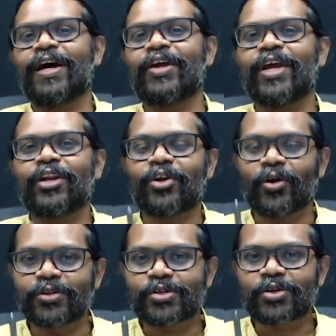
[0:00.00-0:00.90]
you can
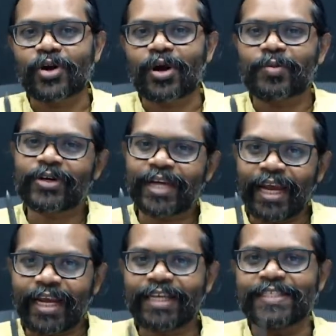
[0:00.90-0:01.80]
also talk about
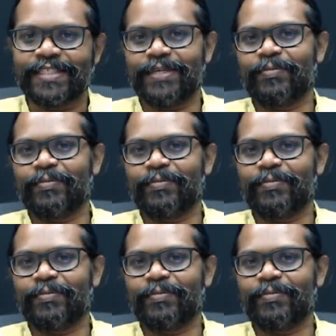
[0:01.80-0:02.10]
energy.